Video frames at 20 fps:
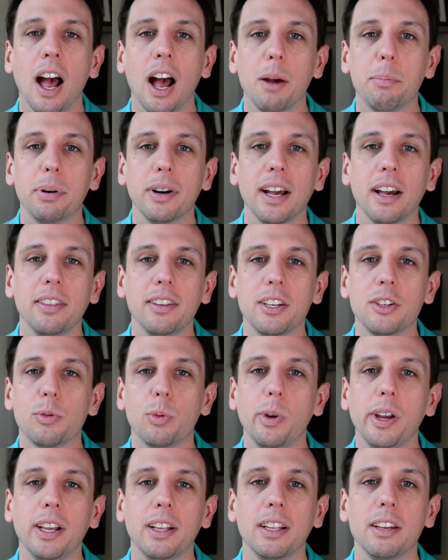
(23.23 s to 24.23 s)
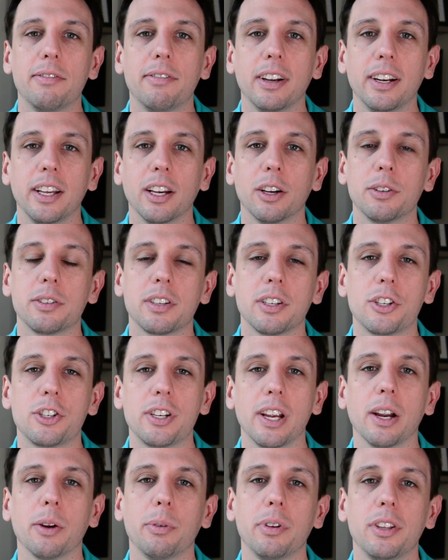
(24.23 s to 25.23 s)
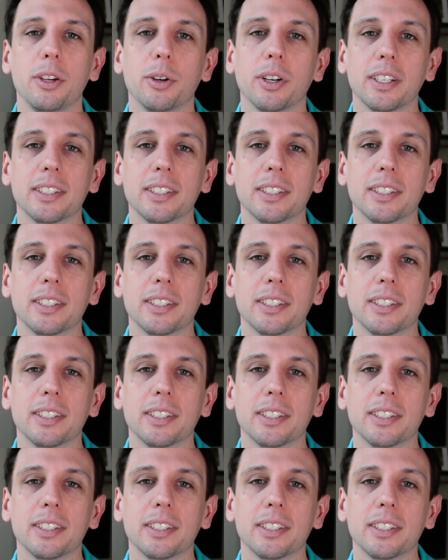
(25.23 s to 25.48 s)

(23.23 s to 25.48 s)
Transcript: I put out these weekly videos to share with you